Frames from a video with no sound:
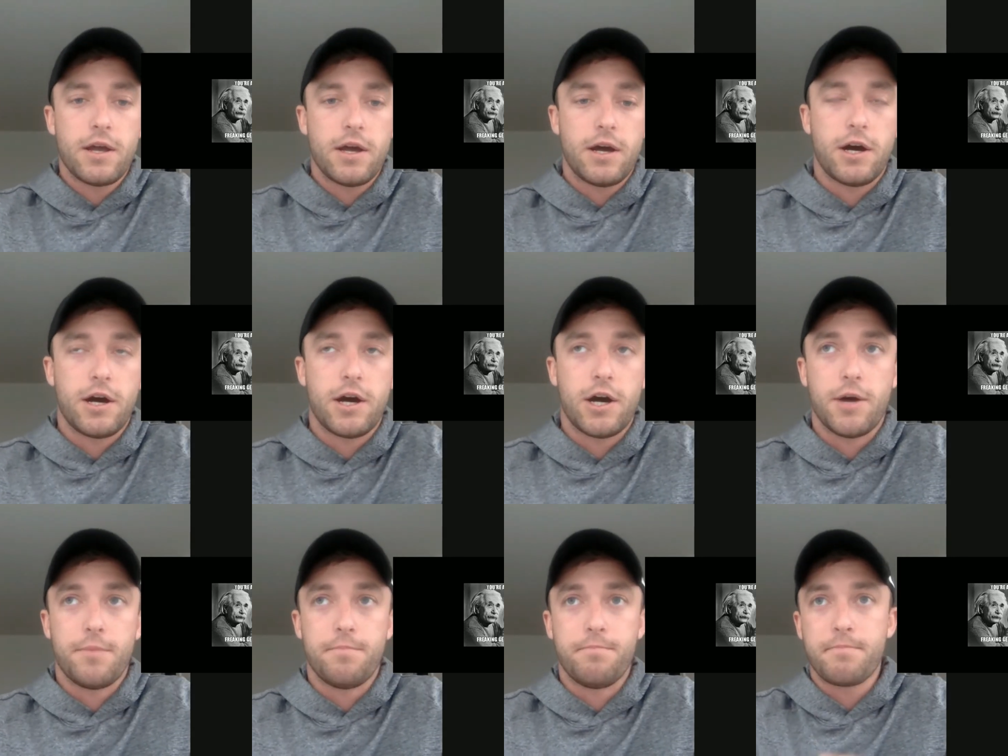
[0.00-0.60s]

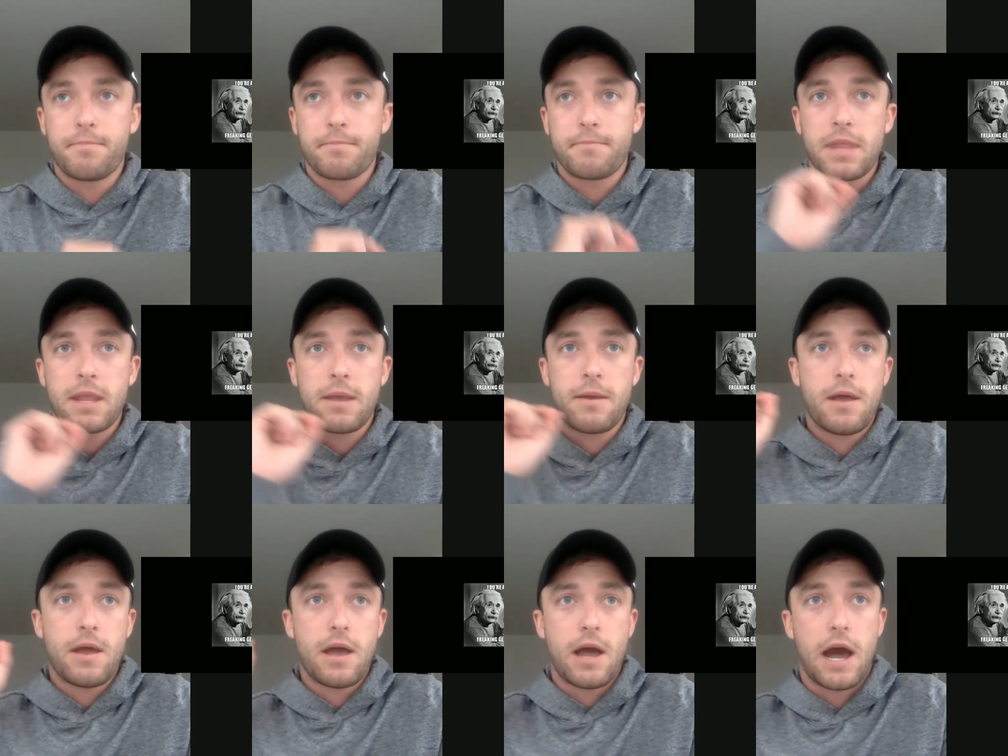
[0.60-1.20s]
I
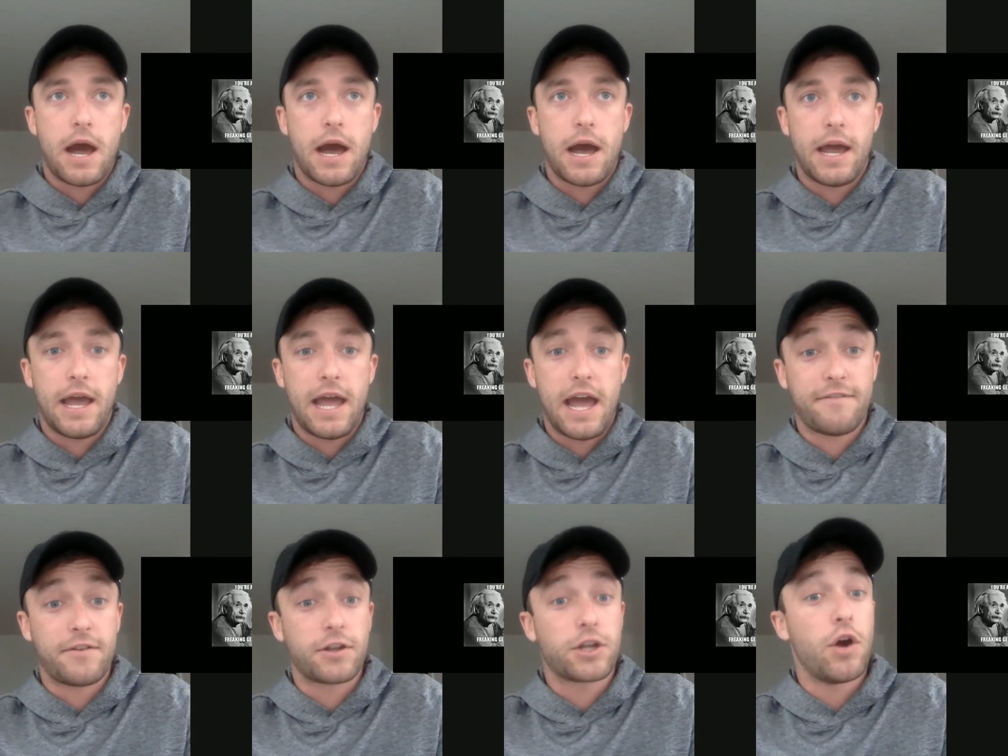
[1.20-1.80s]

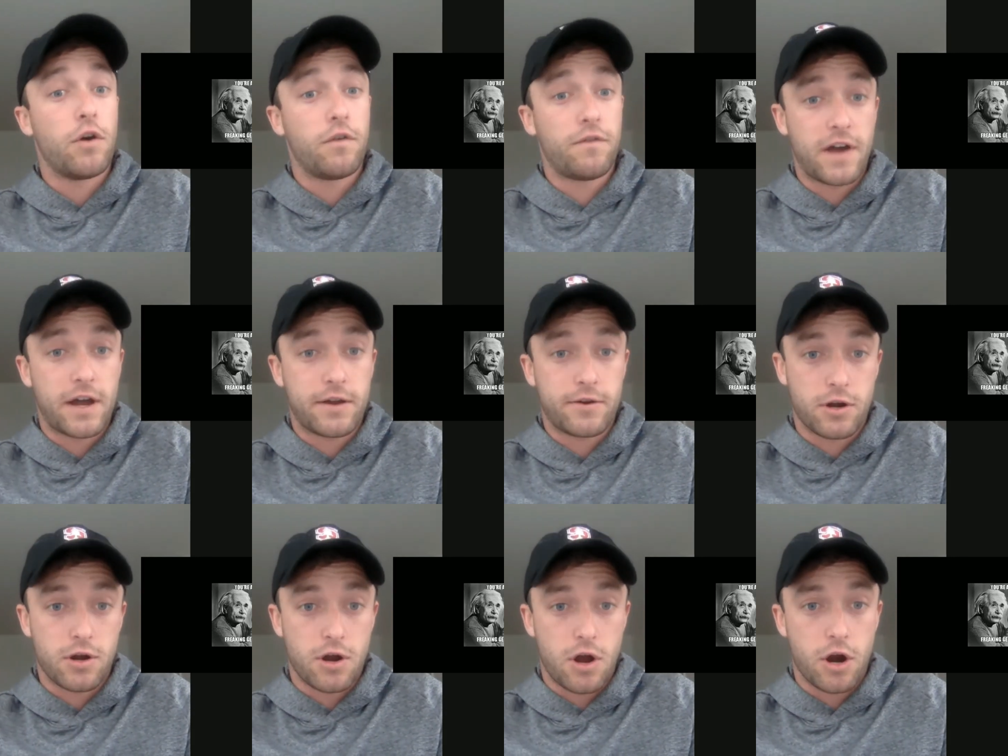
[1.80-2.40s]
have a
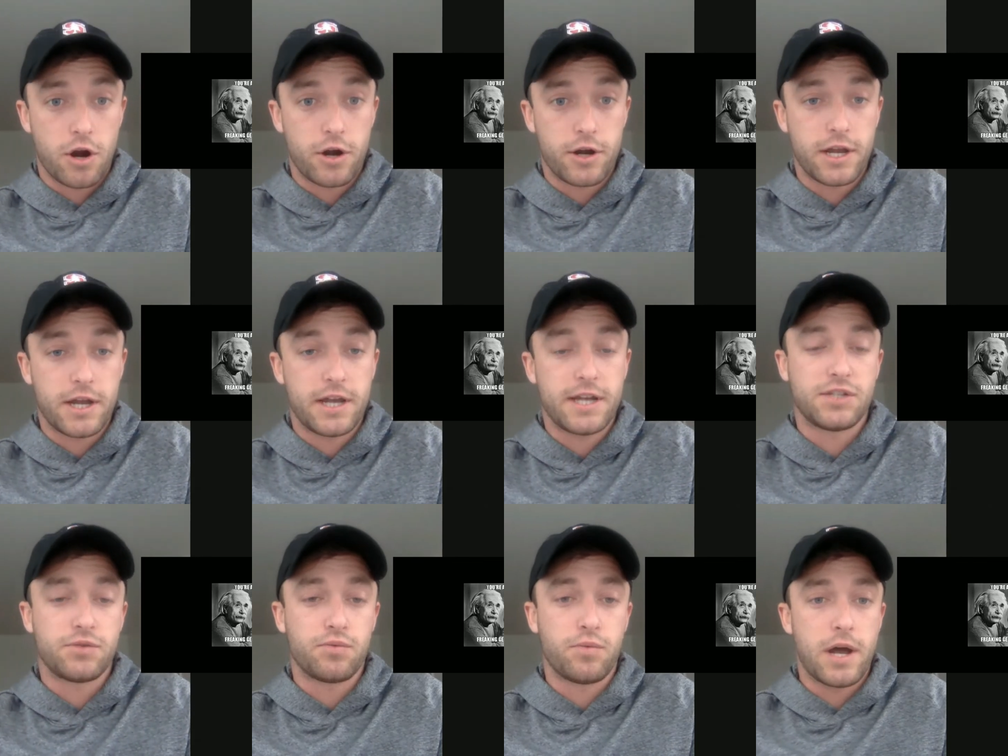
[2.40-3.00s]
co-founder, Arda,
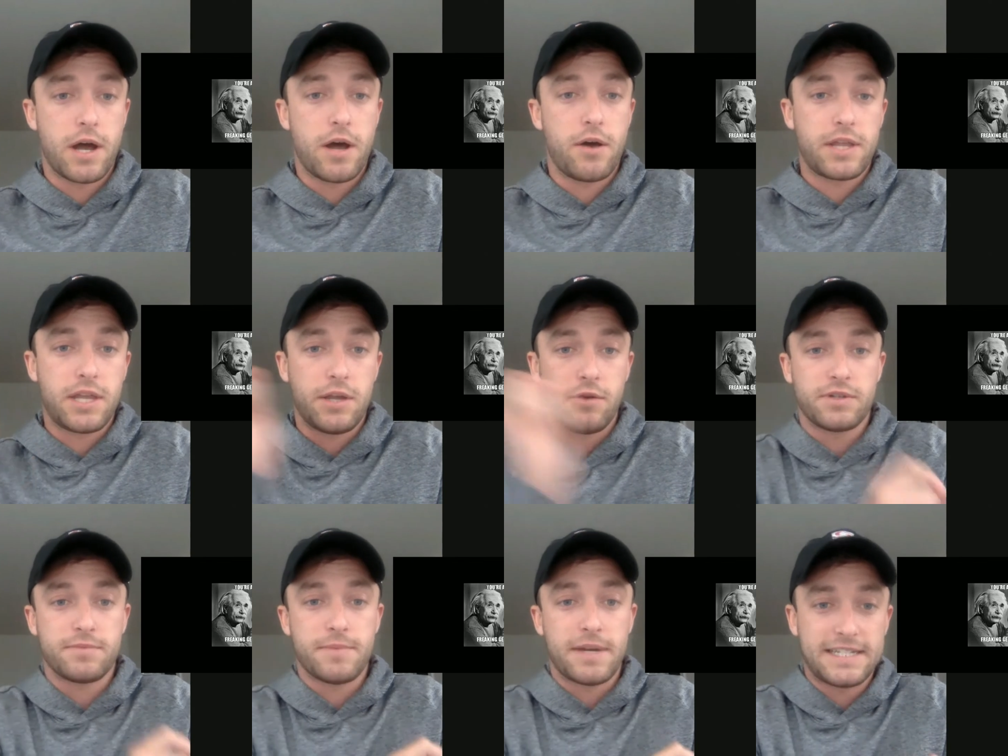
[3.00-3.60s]
as well.
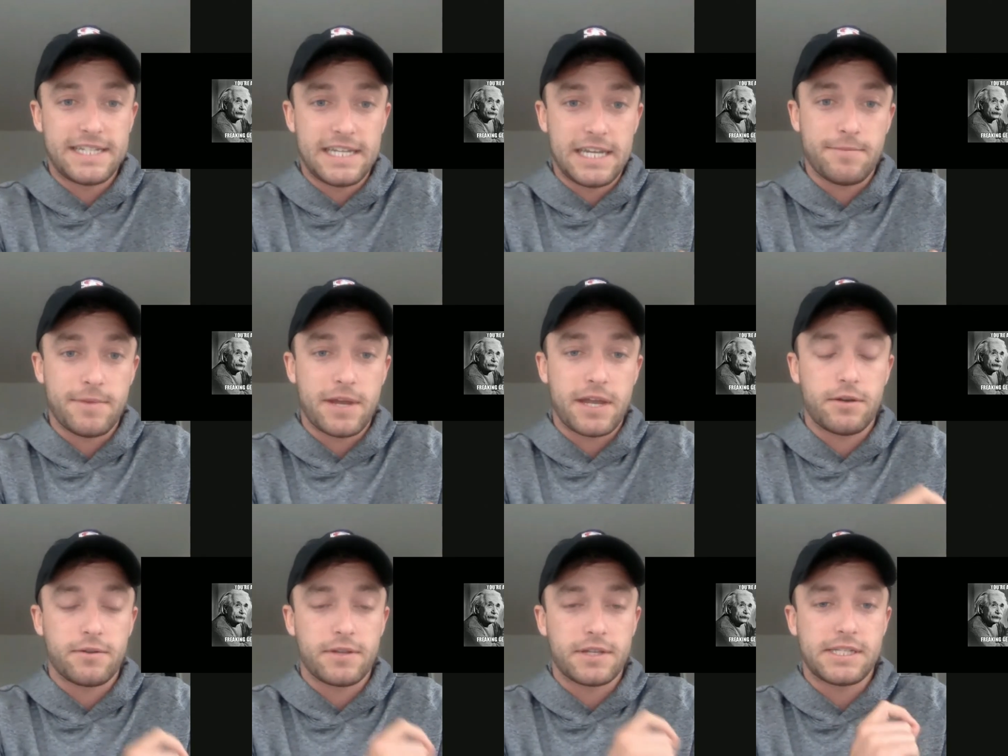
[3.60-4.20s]
He was my
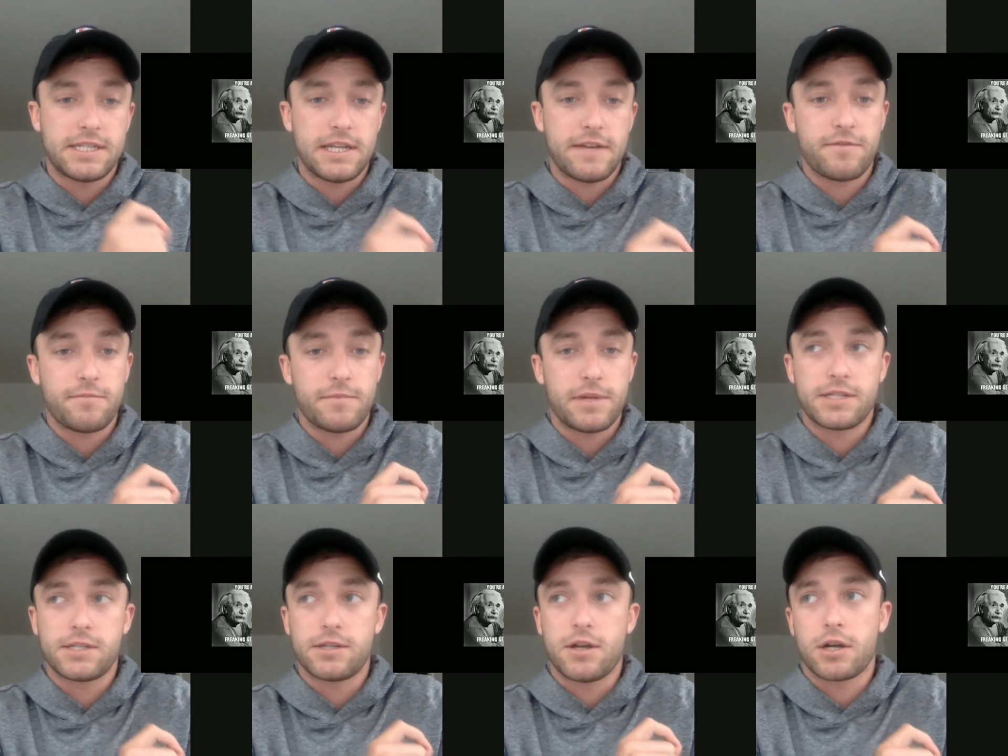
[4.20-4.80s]
teammate on the Stanford
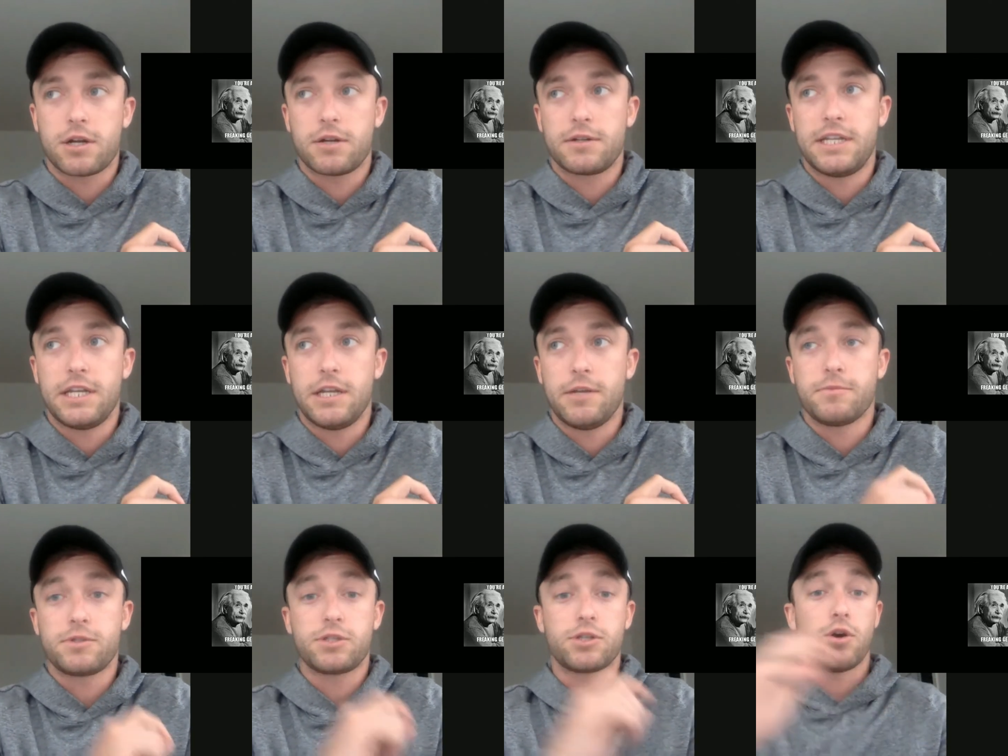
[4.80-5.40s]
men's soccer
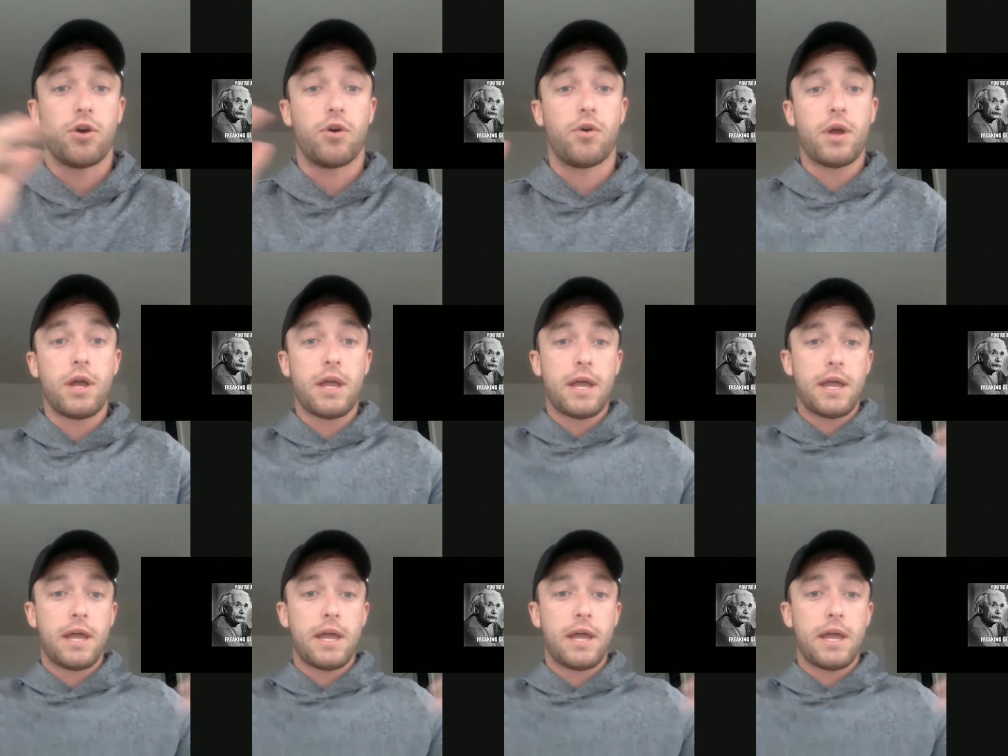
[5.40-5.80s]
team. So